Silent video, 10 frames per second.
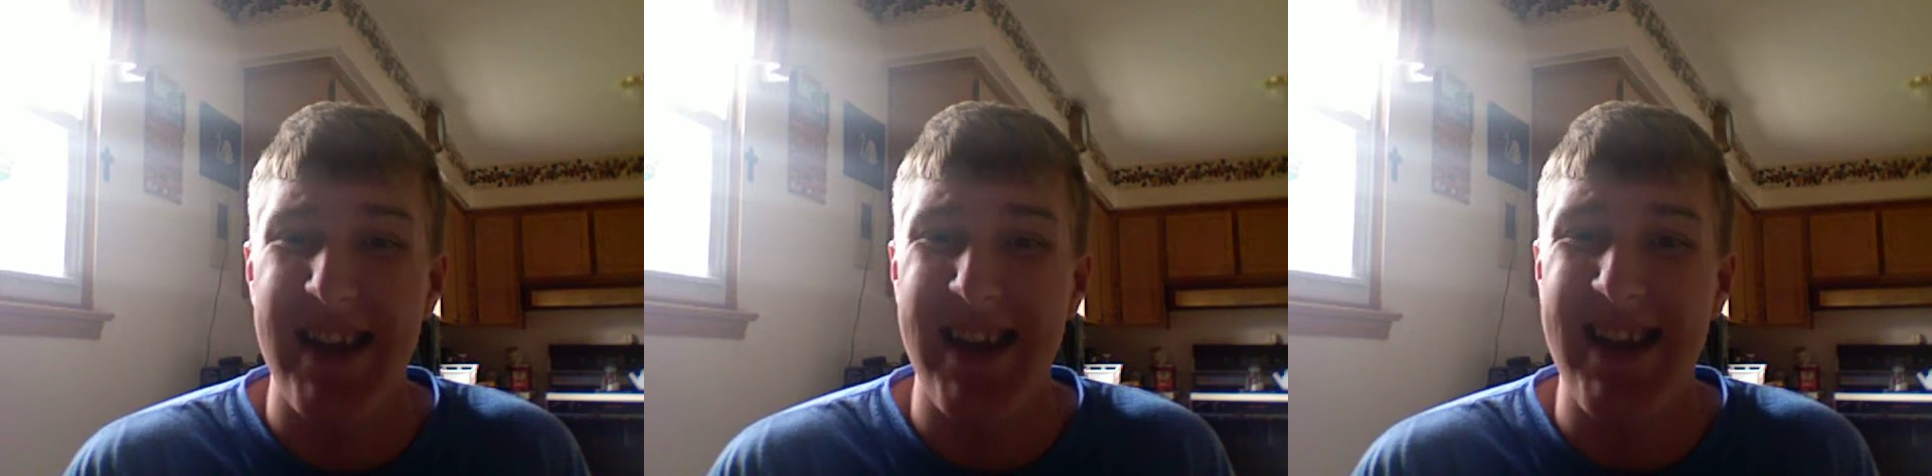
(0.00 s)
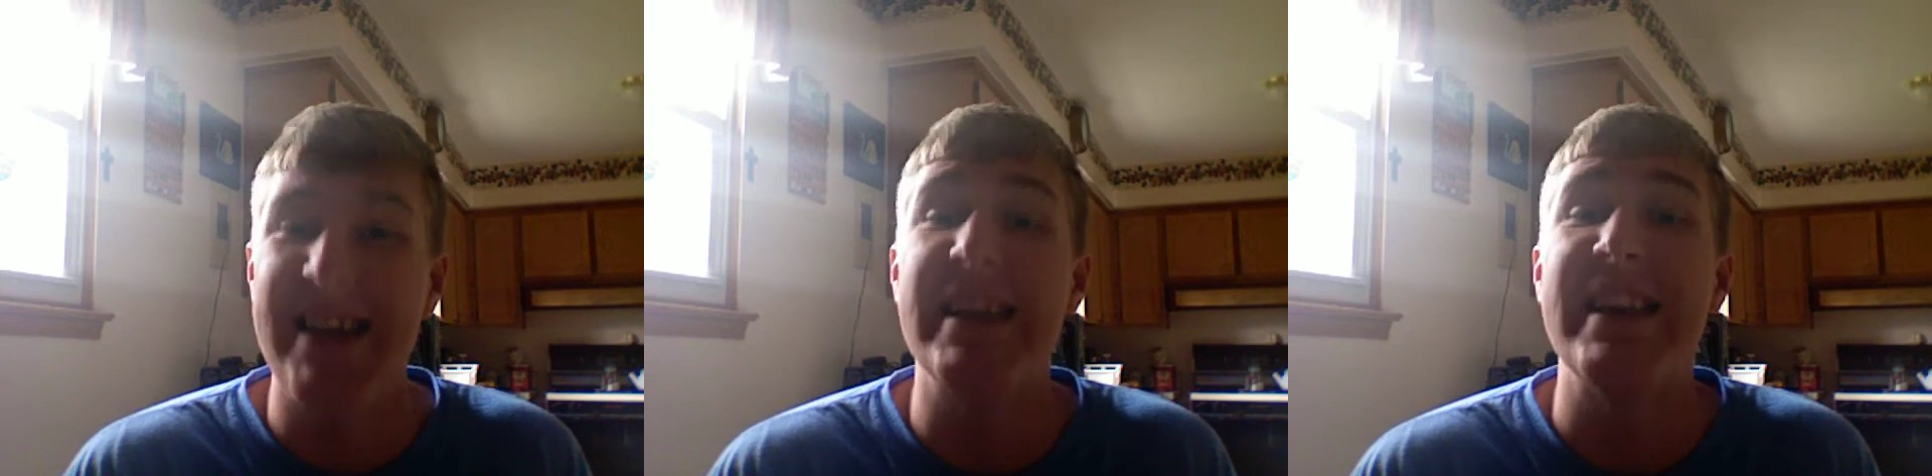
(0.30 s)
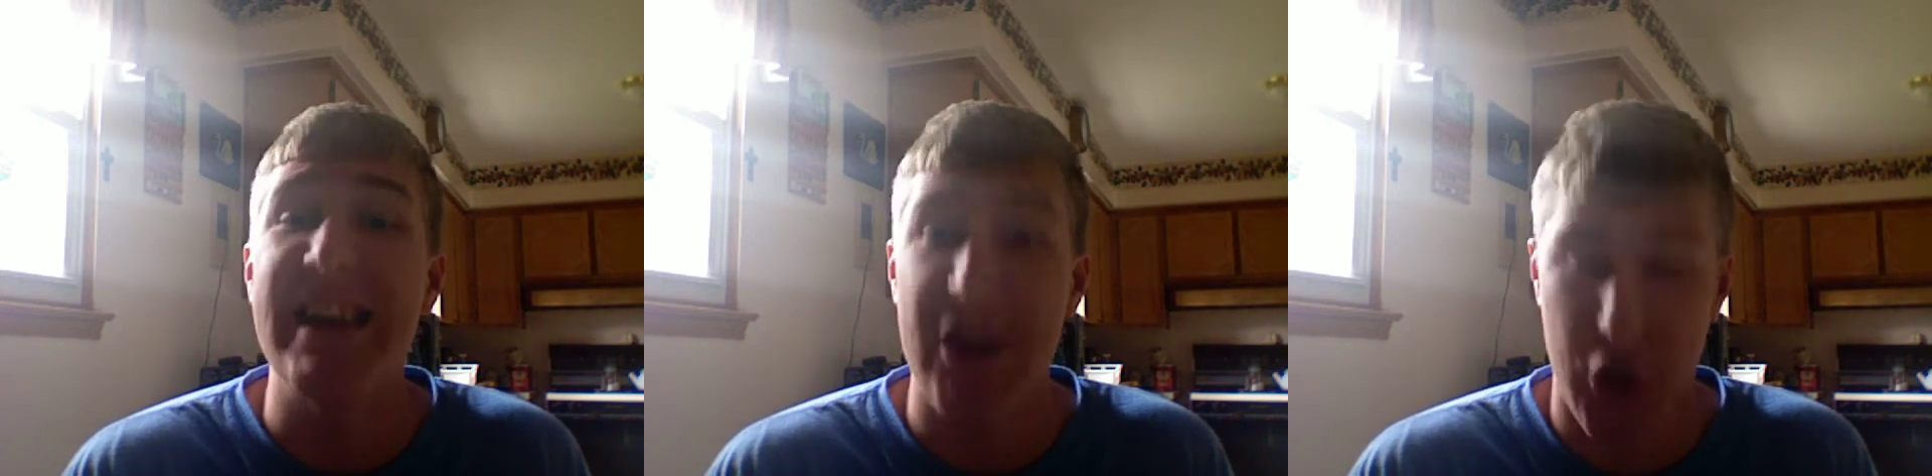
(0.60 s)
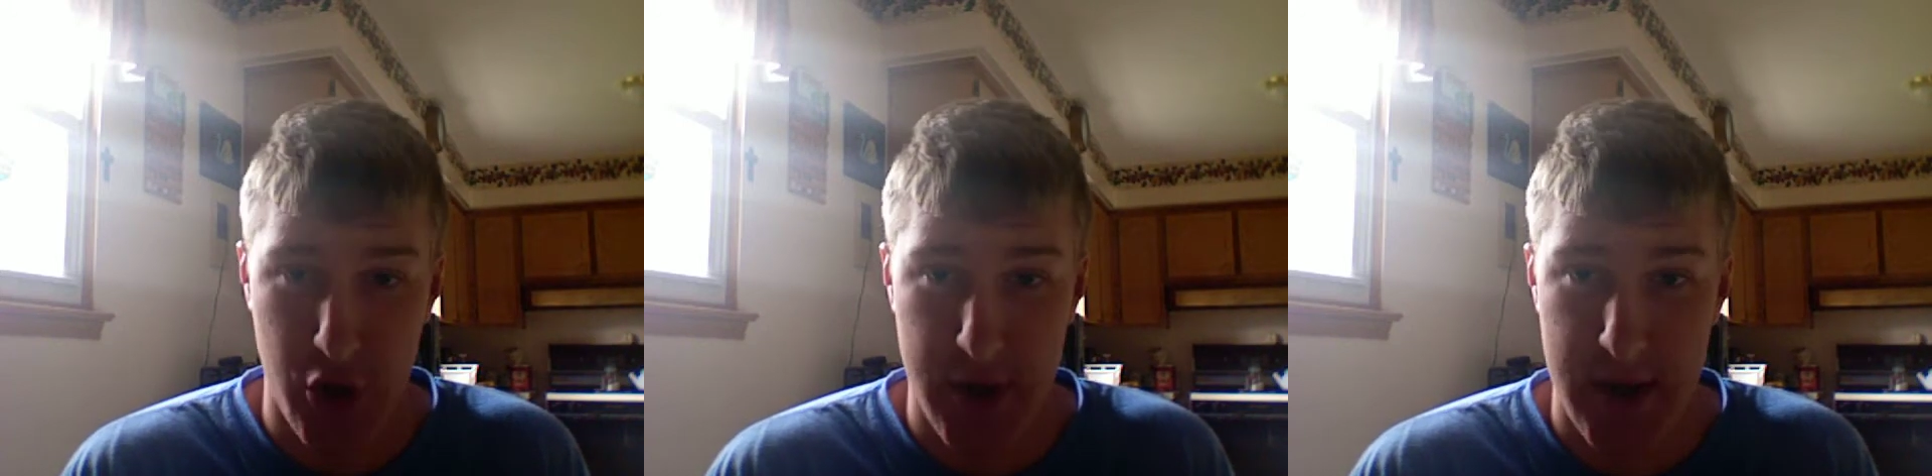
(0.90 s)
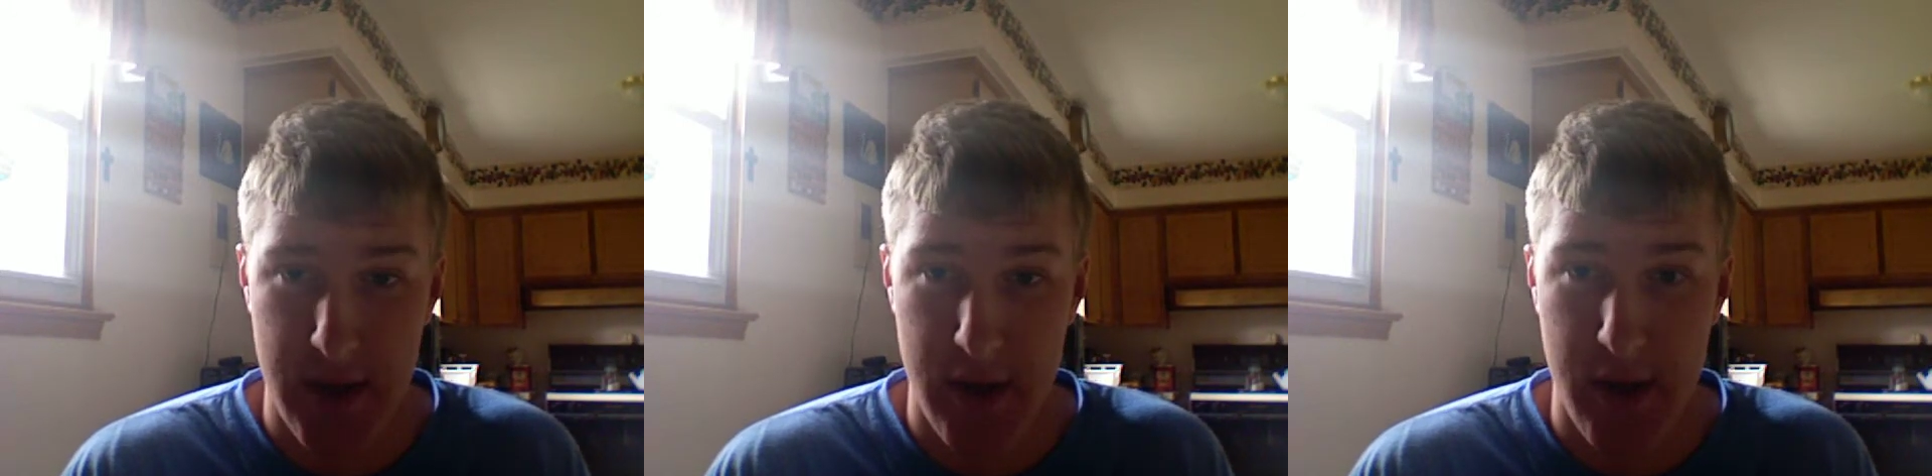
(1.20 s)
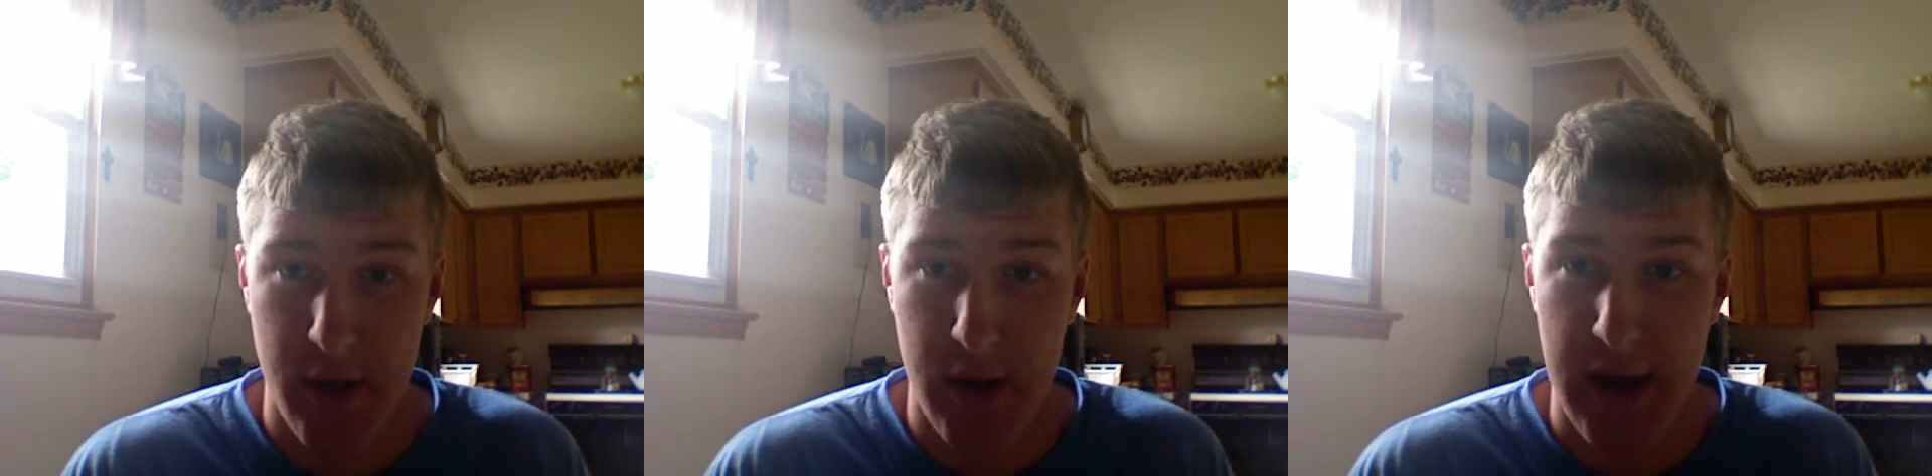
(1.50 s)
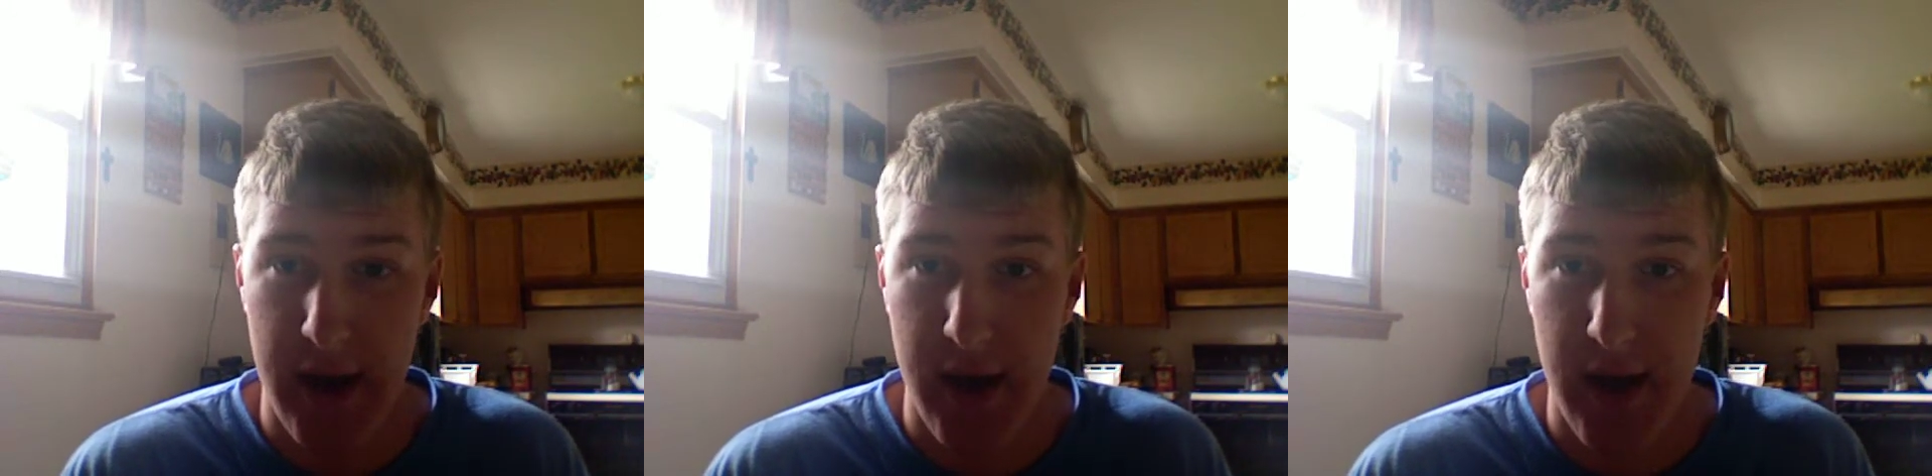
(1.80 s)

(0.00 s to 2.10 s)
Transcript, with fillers: in years. Okay?